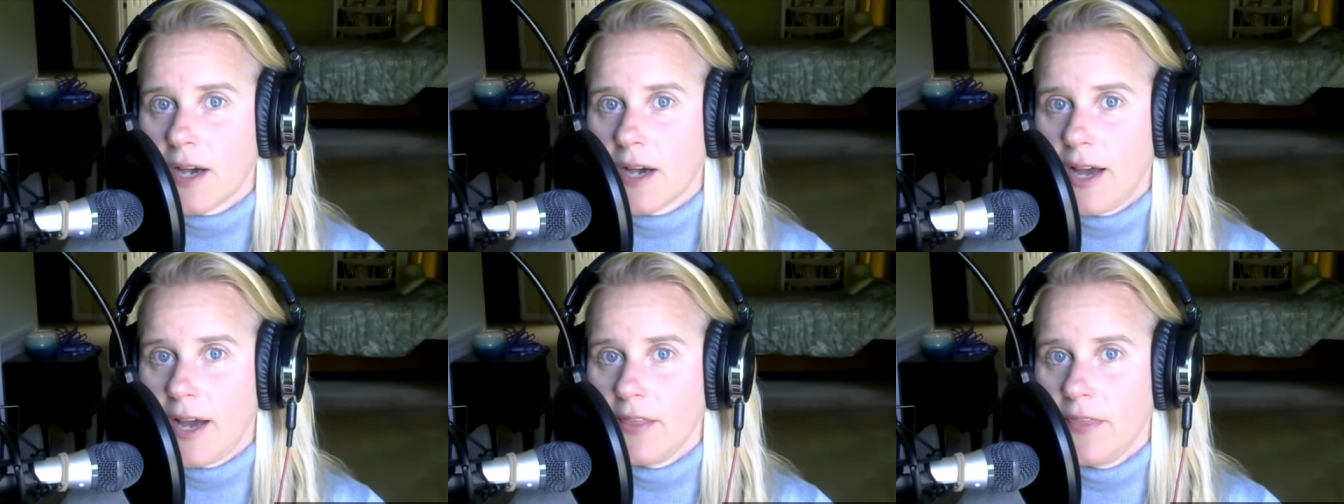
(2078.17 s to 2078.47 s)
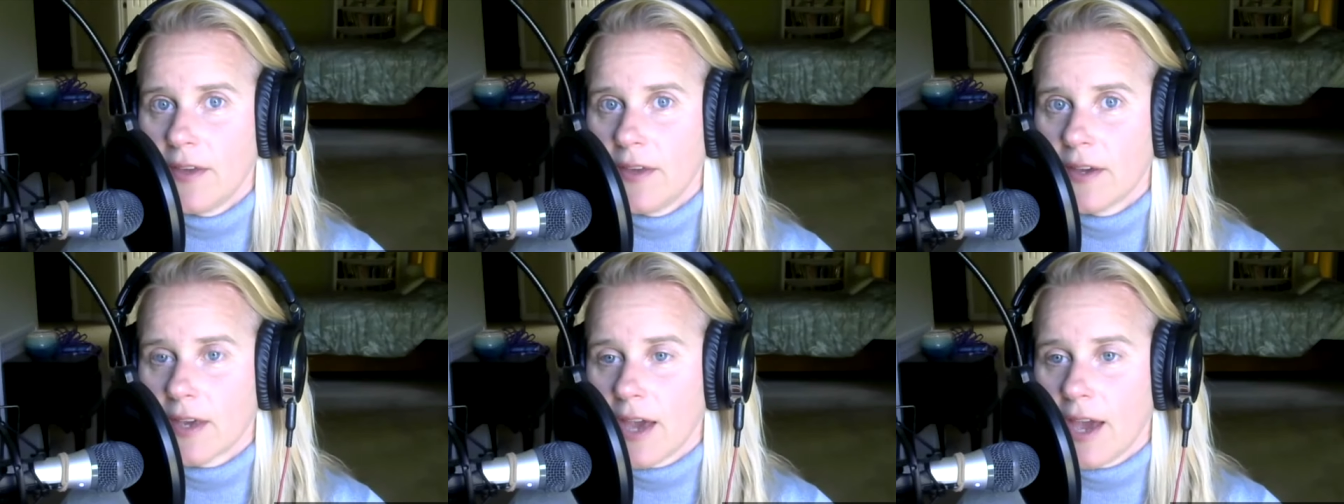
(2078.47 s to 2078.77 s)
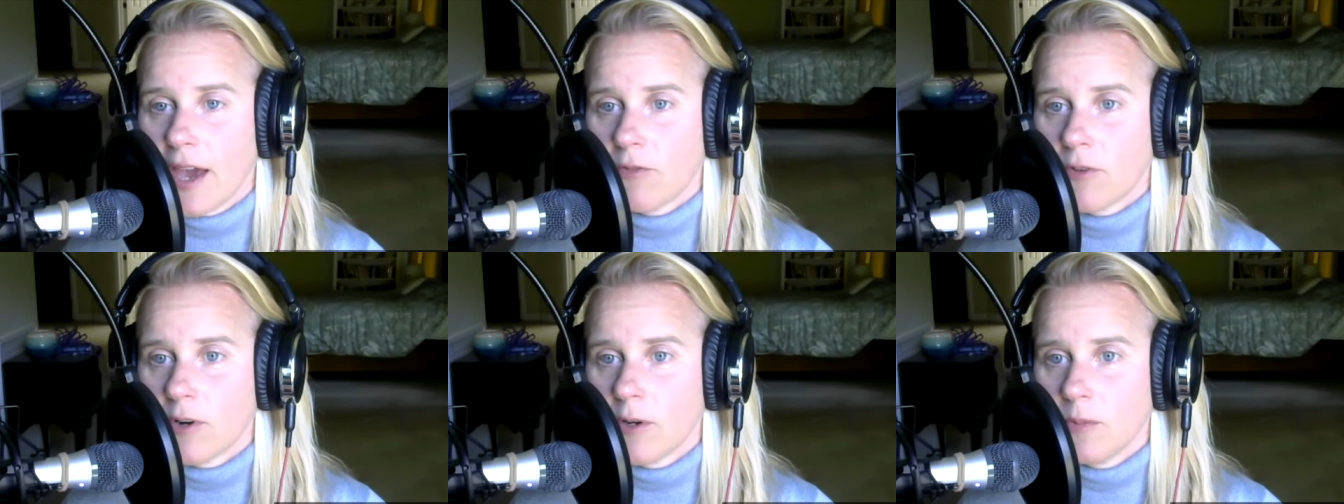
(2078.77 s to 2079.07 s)
I think
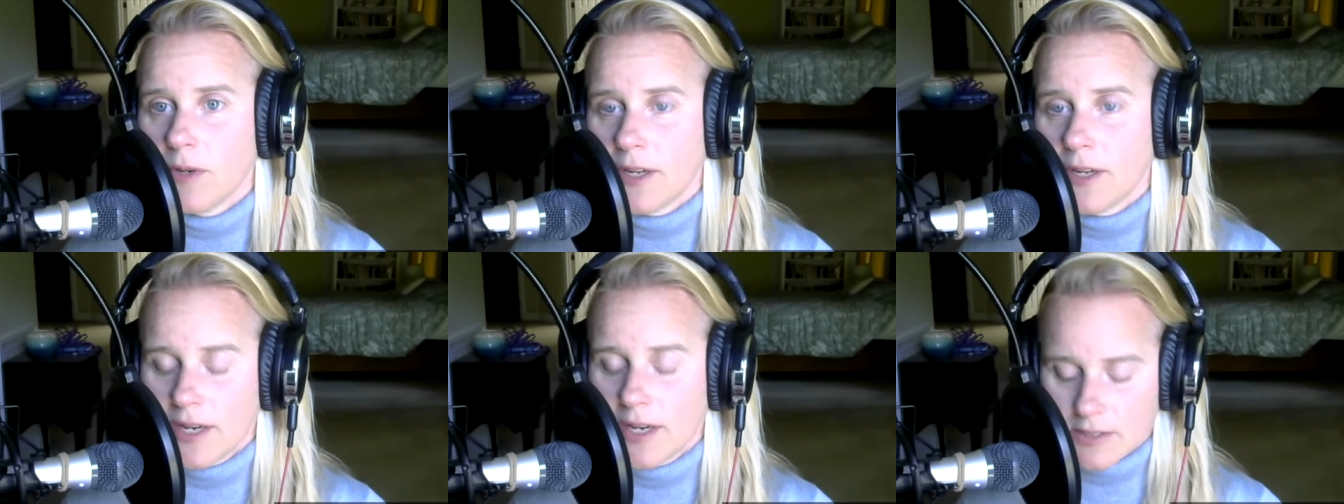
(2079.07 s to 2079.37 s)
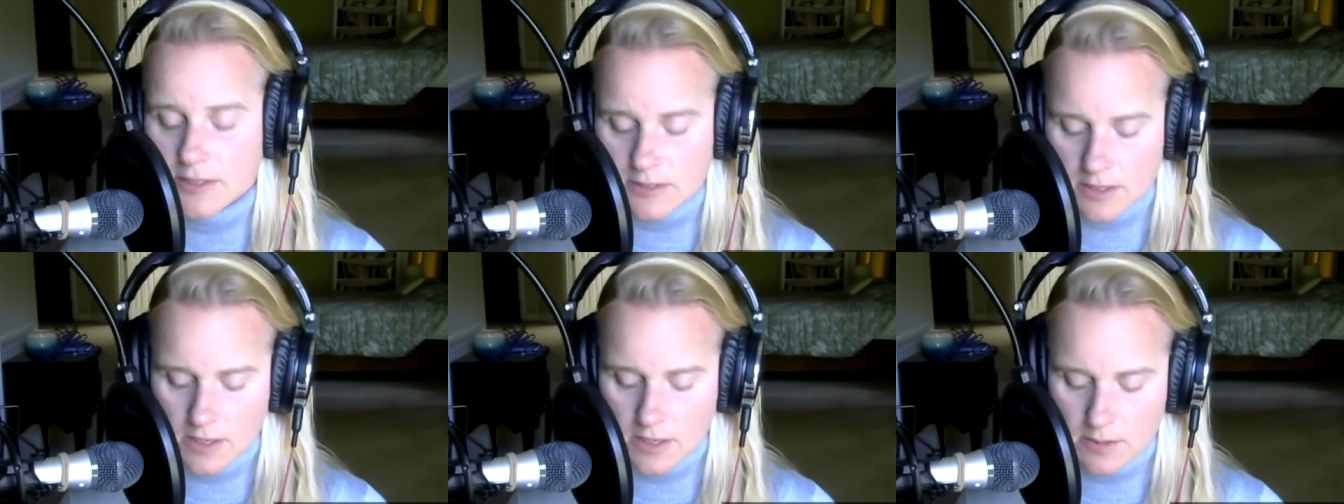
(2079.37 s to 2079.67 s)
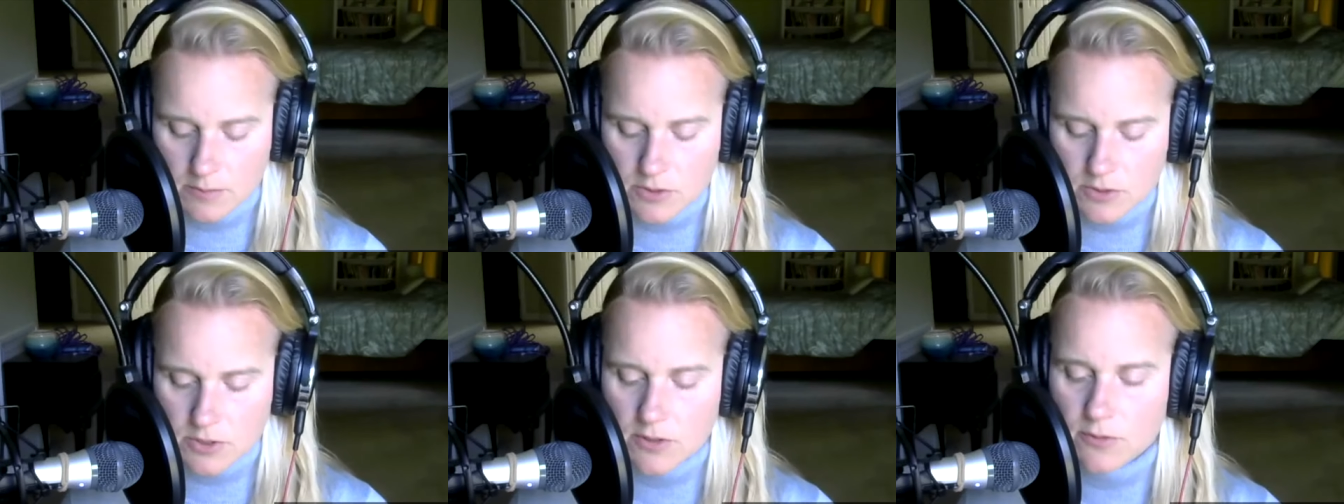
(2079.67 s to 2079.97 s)
everyone has
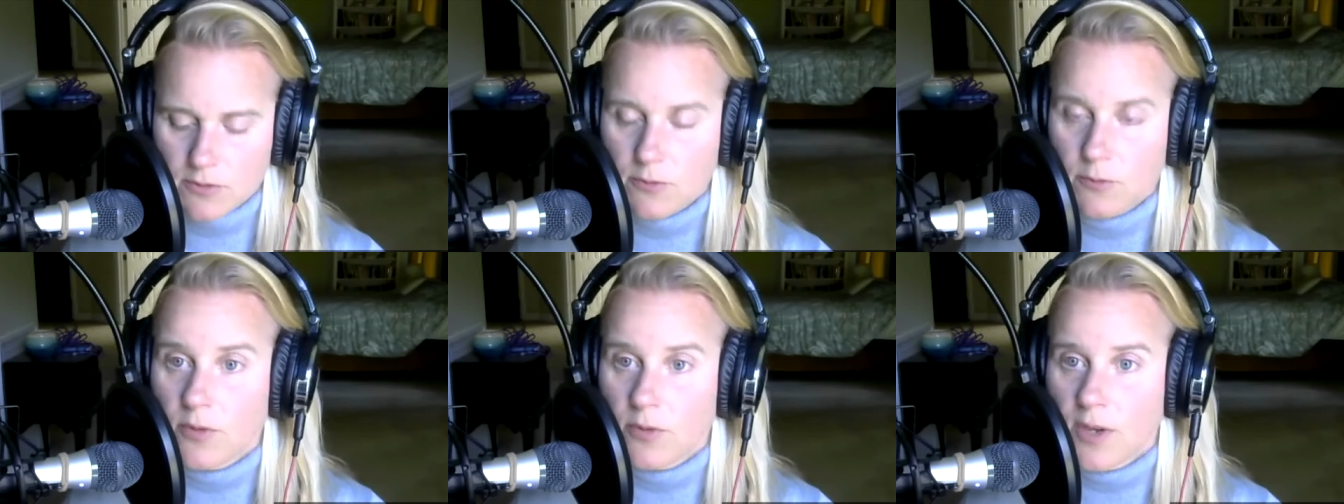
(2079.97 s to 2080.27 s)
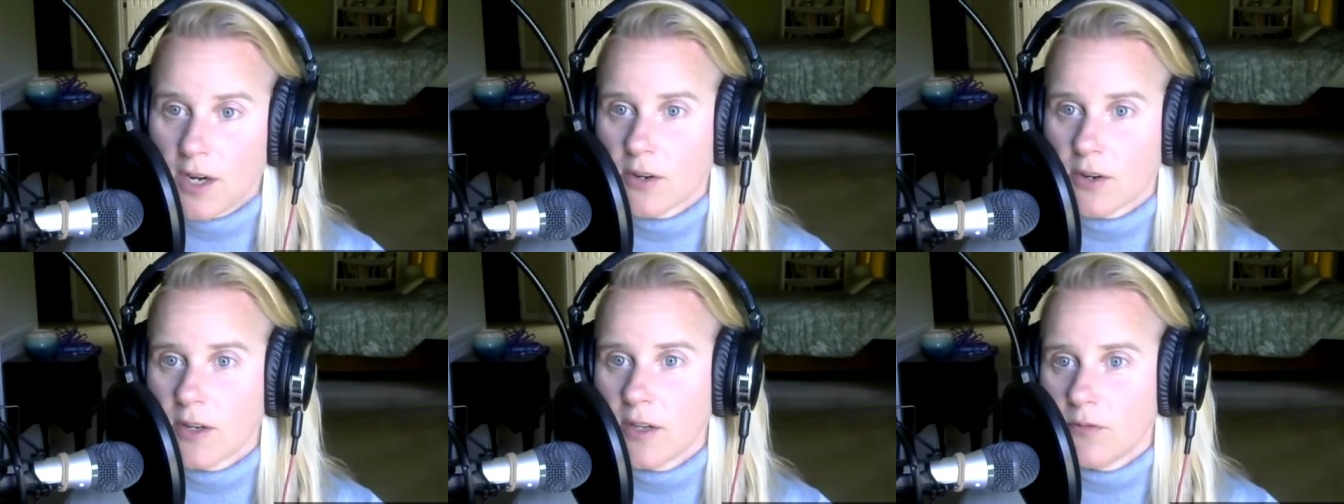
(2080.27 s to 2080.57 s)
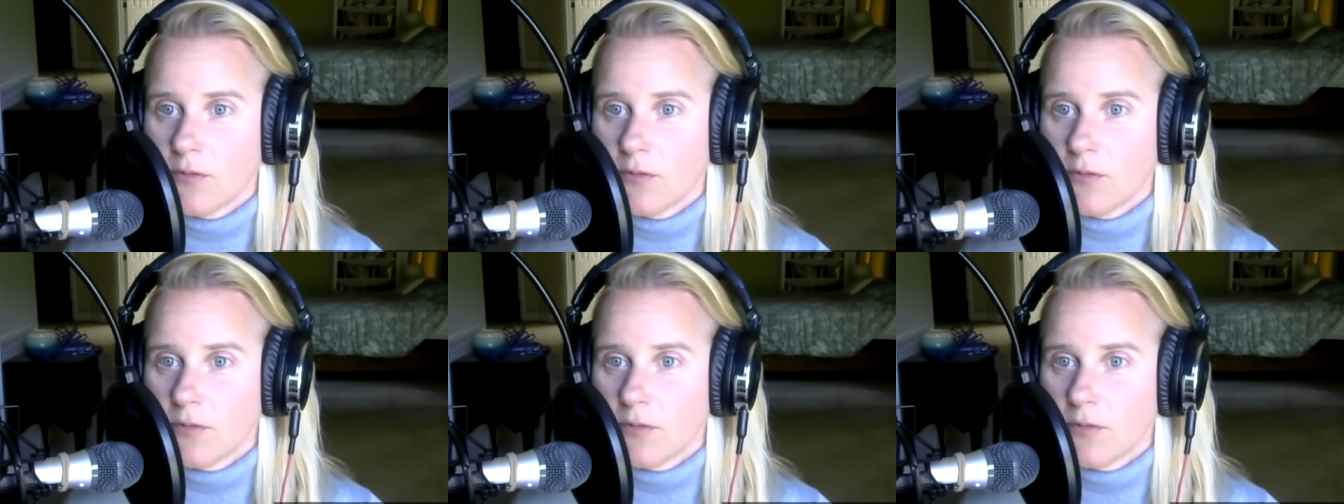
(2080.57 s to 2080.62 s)
come to the very,